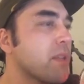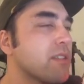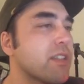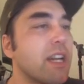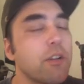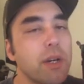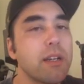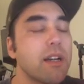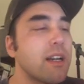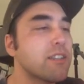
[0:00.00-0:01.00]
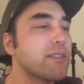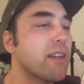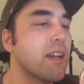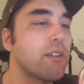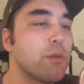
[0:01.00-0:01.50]
So yeah, anyway, I just
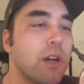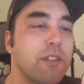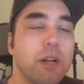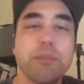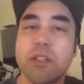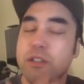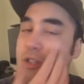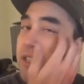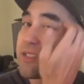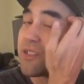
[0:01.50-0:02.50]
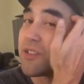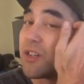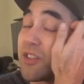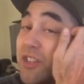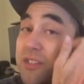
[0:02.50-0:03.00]
thought I, I would update you guys on,
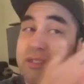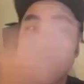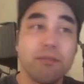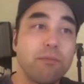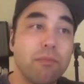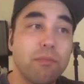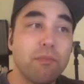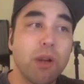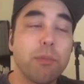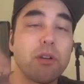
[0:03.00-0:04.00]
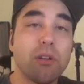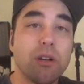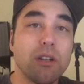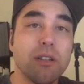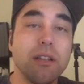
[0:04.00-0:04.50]
on this. And remember,
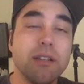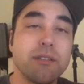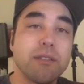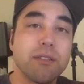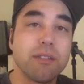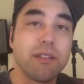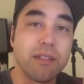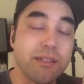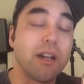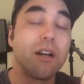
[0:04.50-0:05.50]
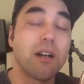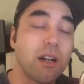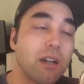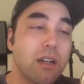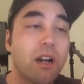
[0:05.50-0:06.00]
it, it's
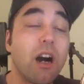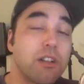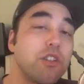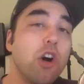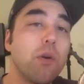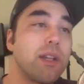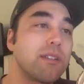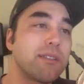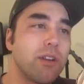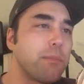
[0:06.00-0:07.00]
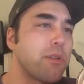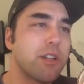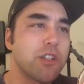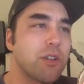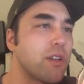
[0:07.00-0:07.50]
ongoing. So I'm
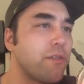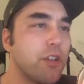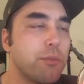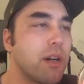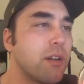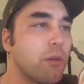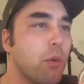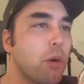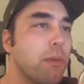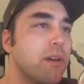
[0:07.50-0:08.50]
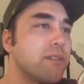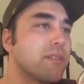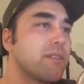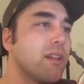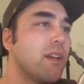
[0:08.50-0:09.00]
pretty sure in a few mo more
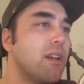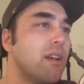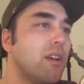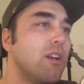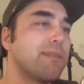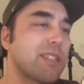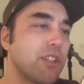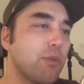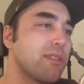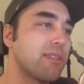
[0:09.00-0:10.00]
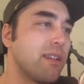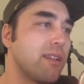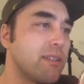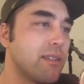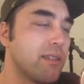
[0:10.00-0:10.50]
months, especially once
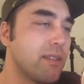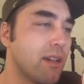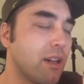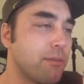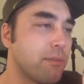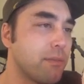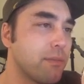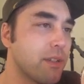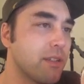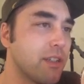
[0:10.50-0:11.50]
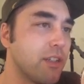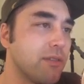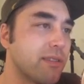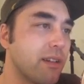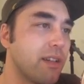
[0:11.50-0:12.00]
they um, continue
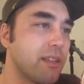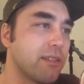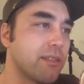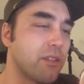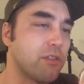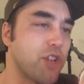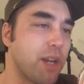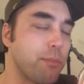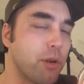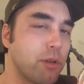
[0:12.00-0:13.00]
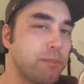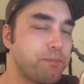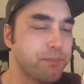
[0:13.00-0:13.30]
studying the Southern Chamber,